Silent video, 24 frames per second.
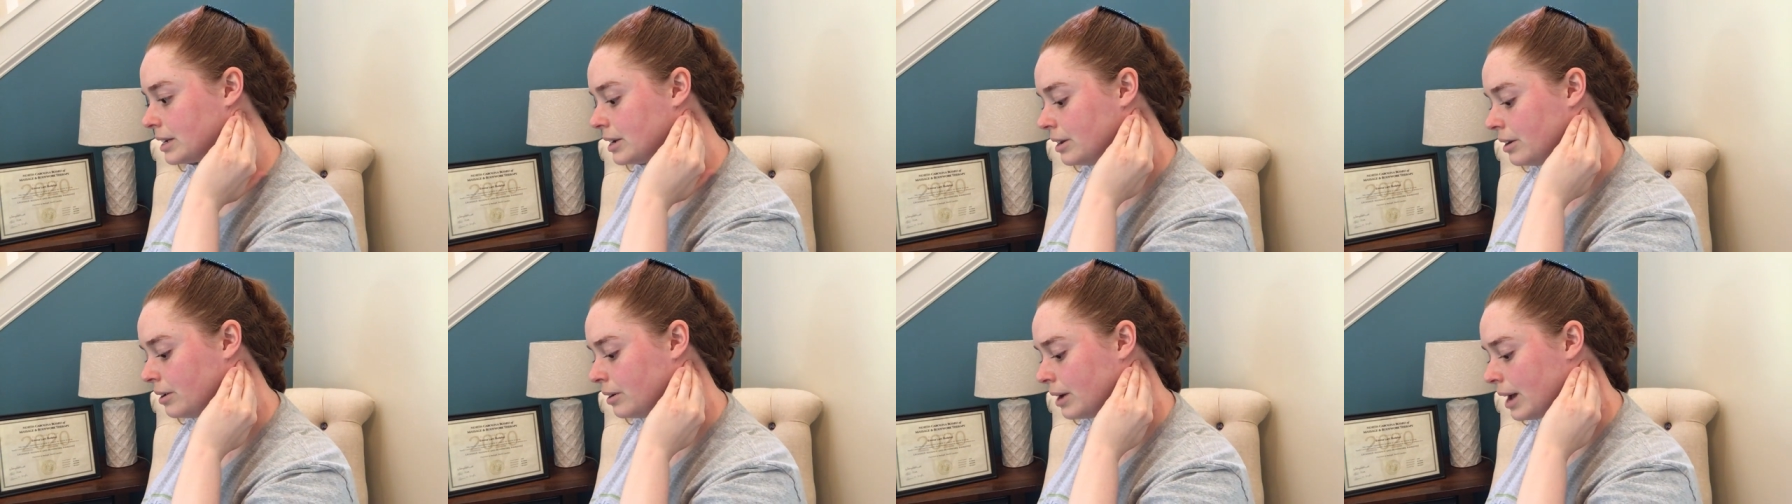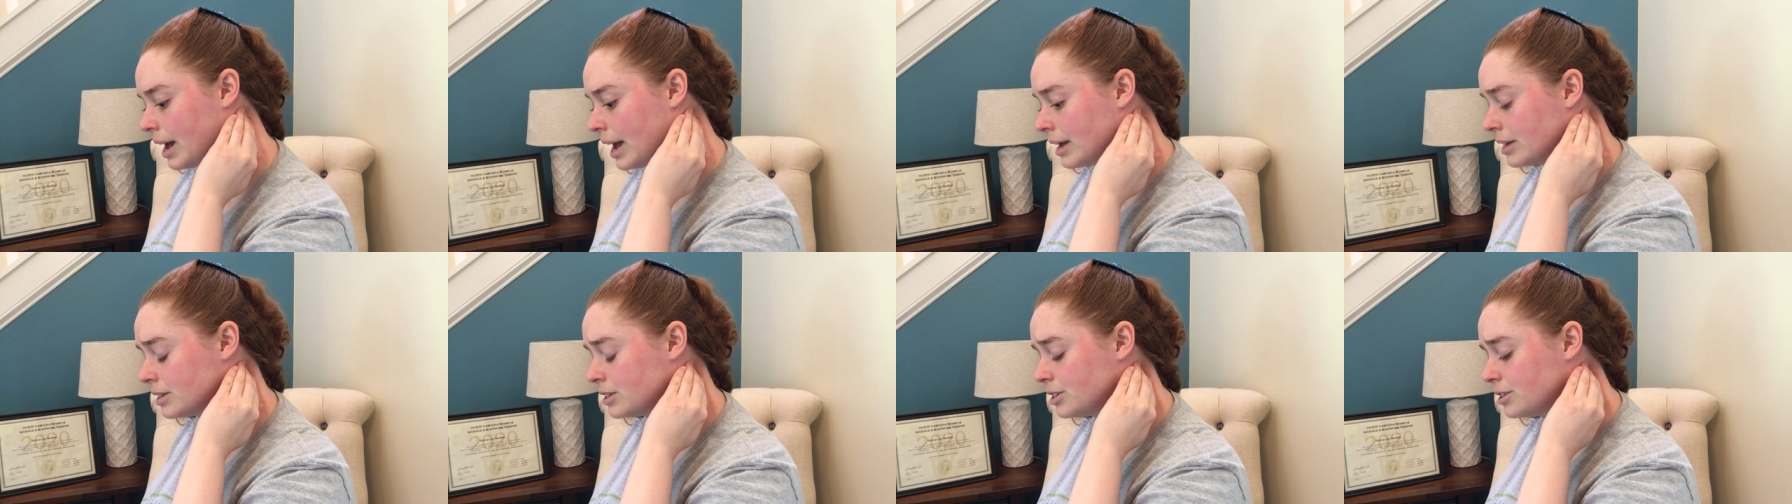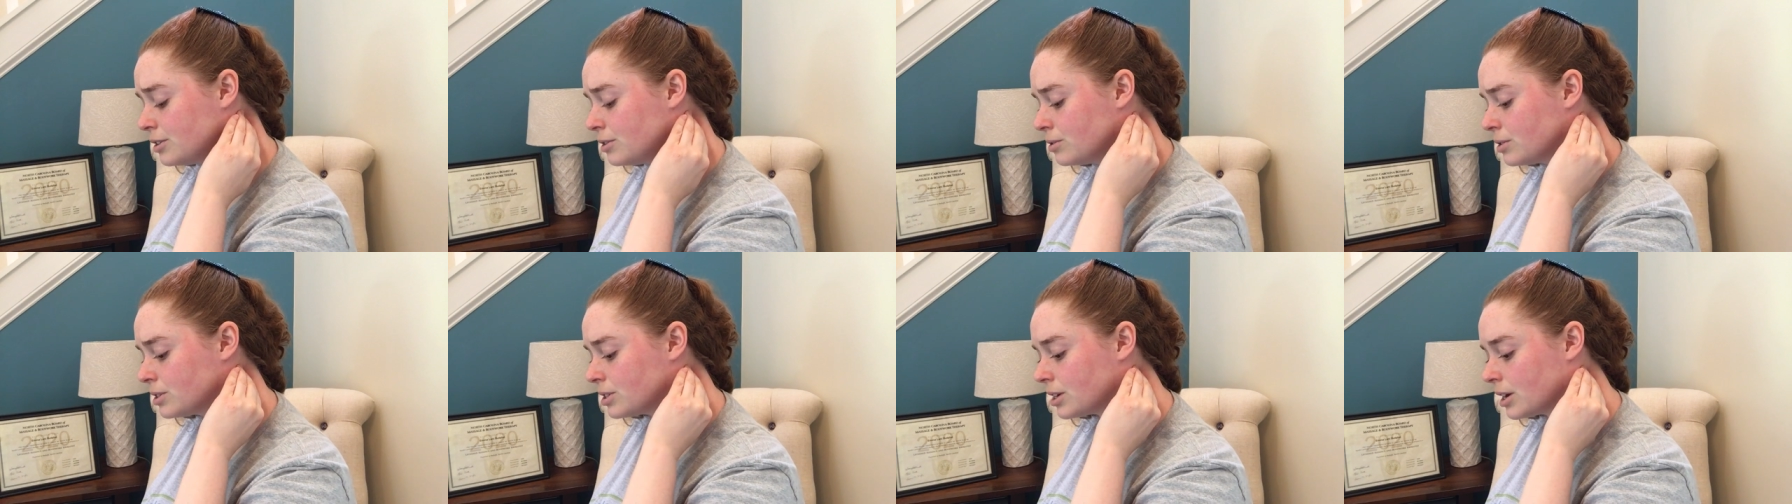And you, as
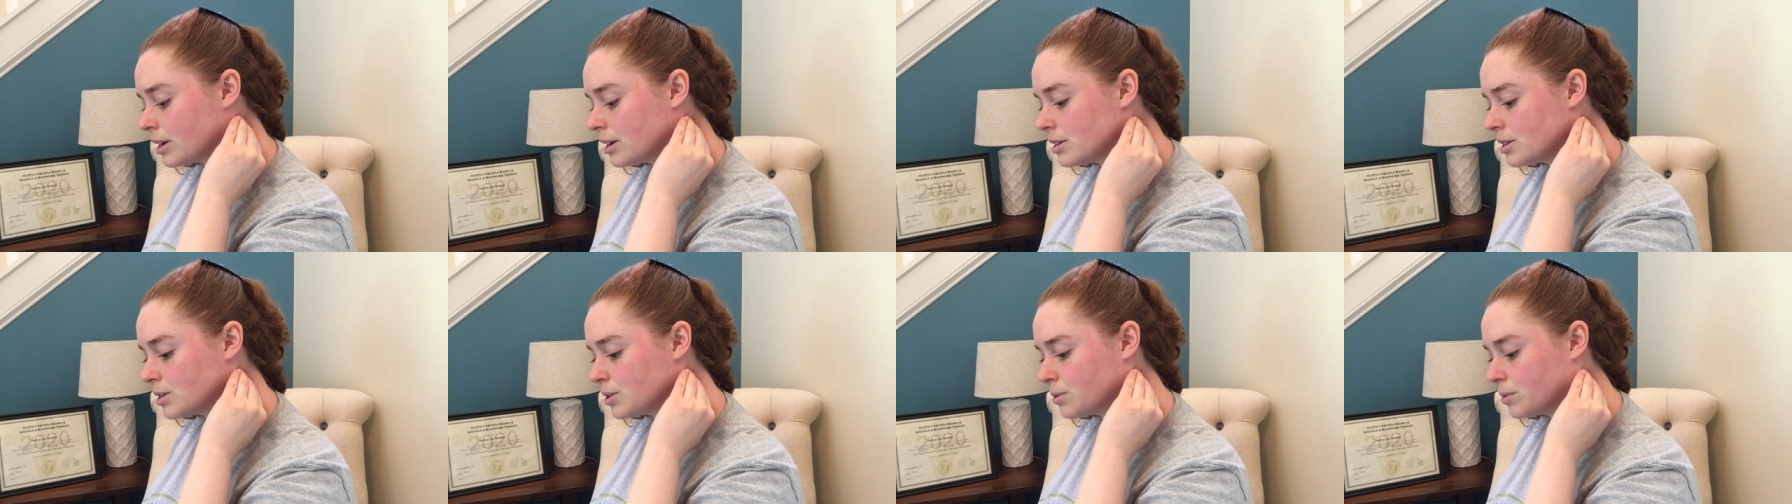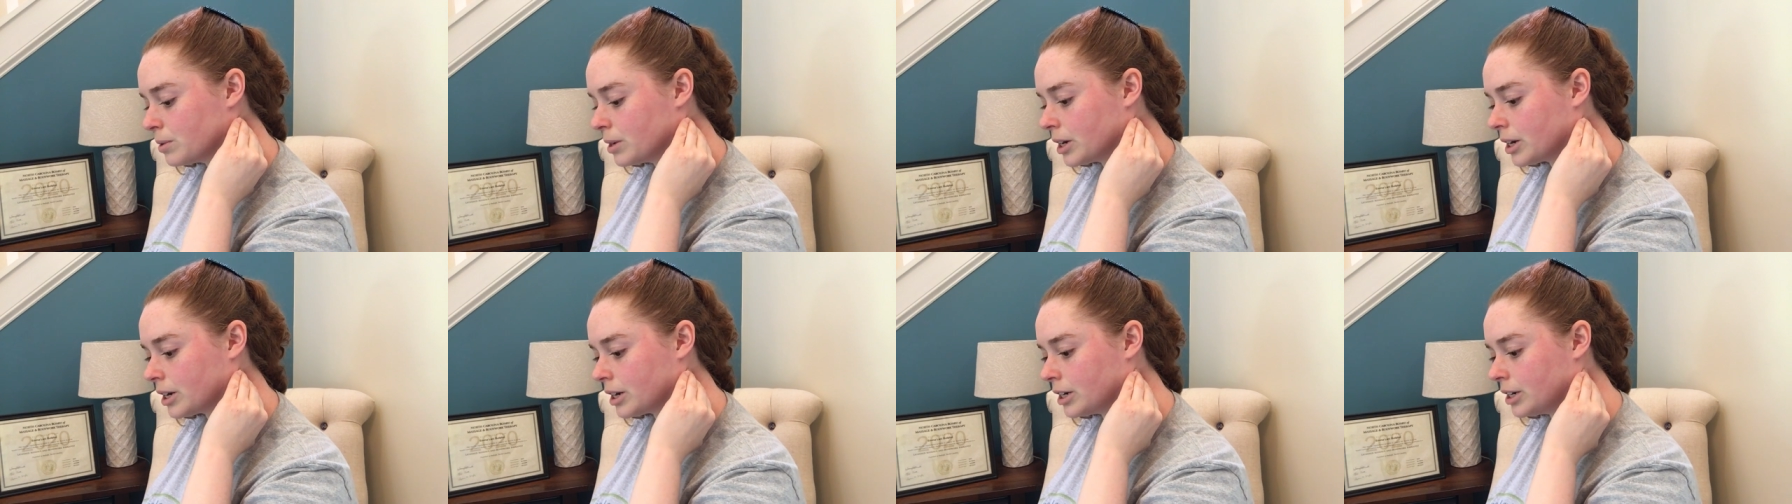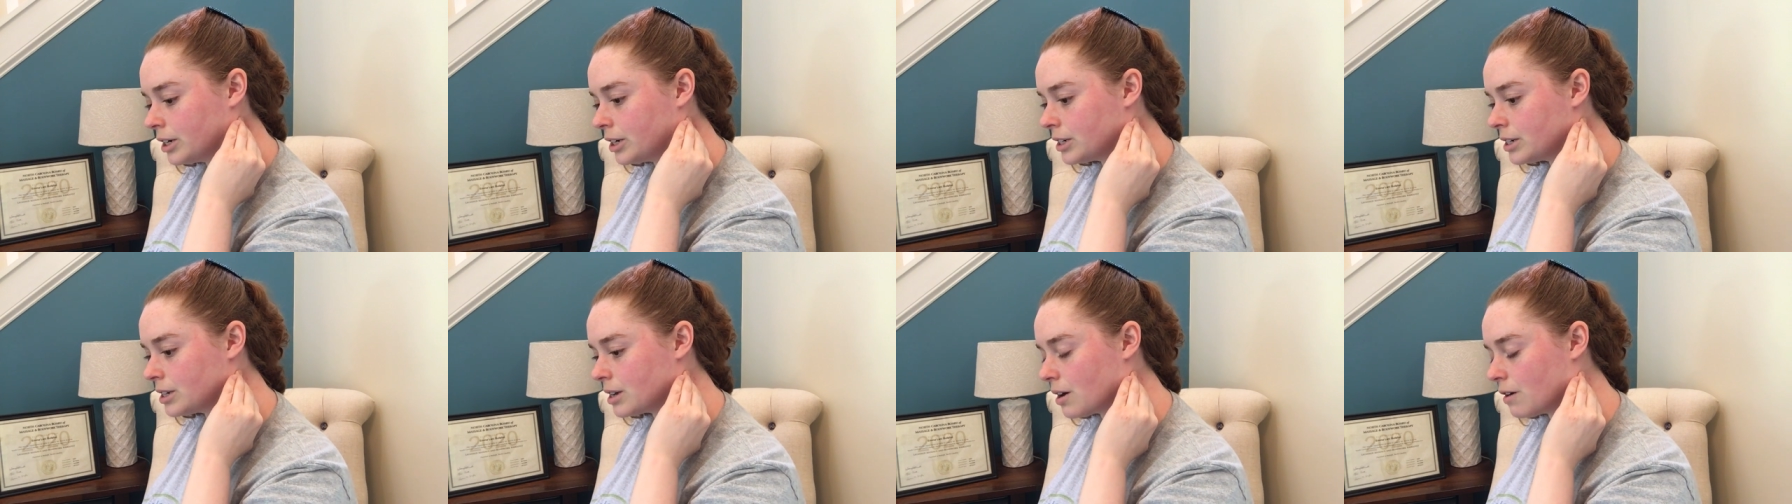you start to work on
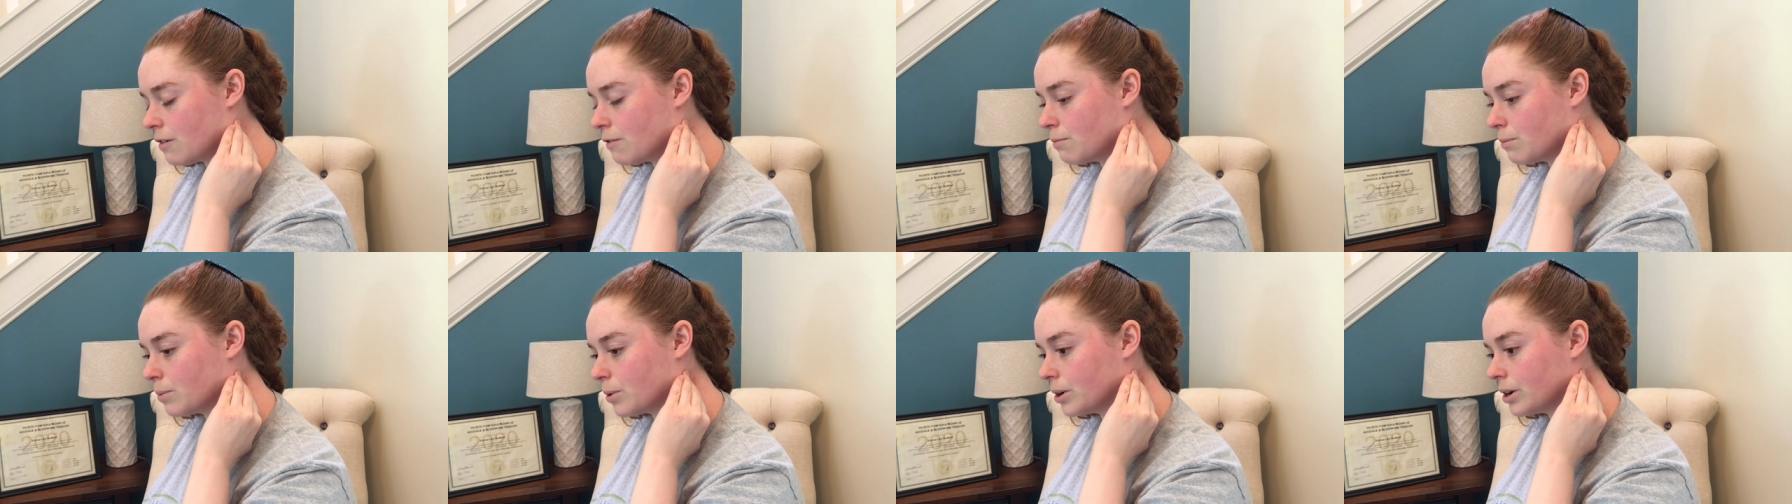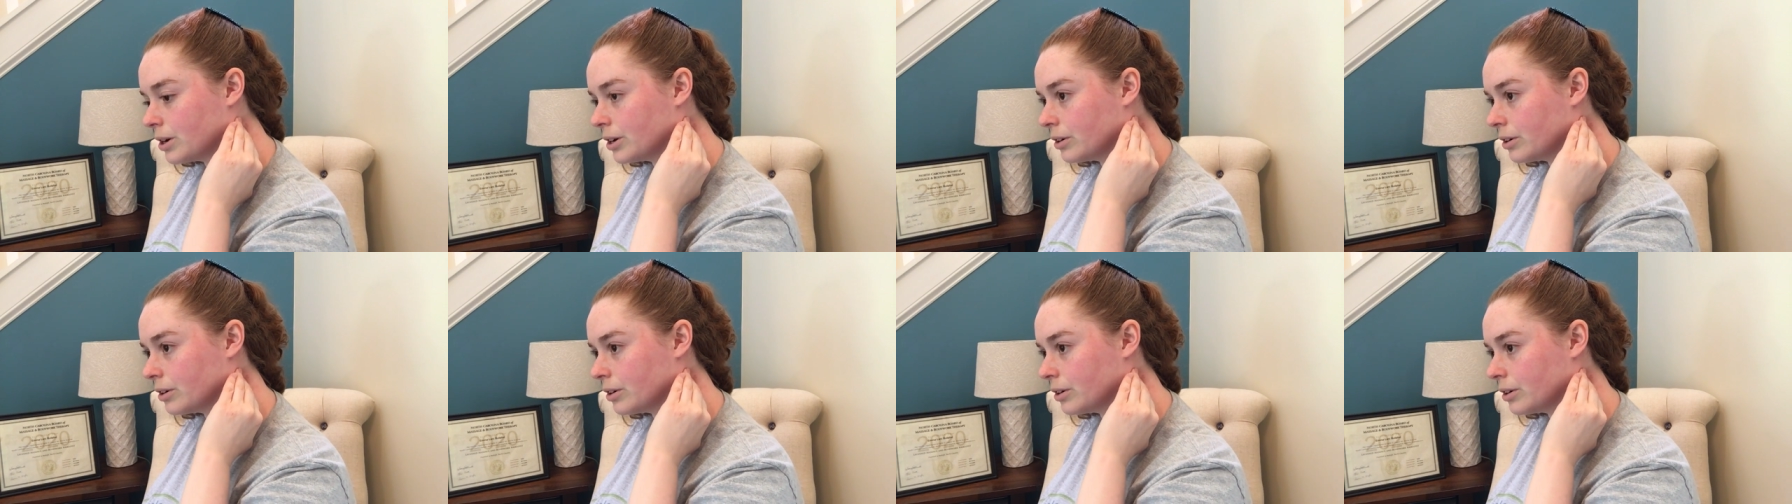yourself more,